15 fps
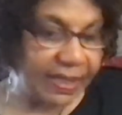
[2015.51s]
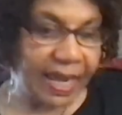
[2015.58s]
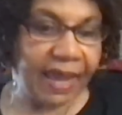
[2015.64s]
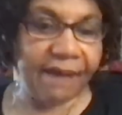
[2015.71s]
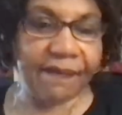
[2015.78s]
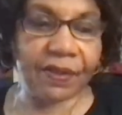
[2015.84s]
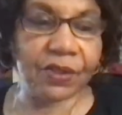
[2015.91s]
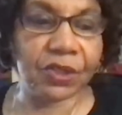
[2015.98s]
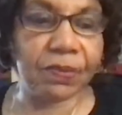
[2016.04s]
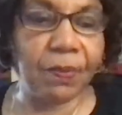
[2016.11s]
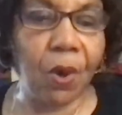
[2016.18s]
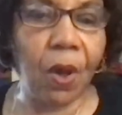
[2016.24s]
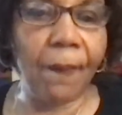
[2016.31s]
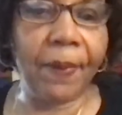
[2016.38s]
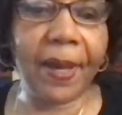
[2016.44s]
I have a
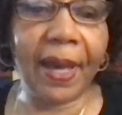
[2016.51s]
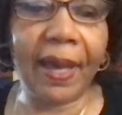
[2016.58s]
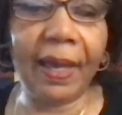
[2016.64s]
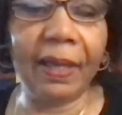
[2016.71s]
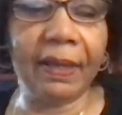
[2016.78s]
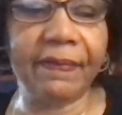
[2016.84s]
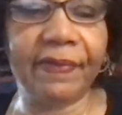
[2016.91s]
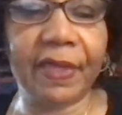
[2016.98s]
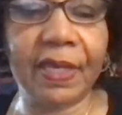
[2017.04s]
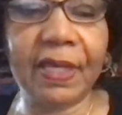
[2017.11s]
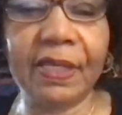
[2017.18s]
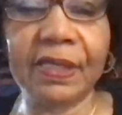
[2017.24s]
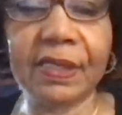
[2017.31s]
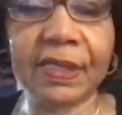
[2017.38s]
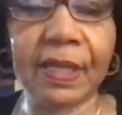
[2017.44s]
small pile of
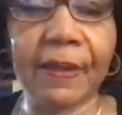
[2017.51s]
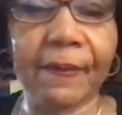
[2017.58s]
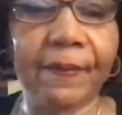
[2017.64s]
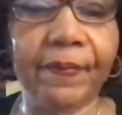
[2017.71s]
these.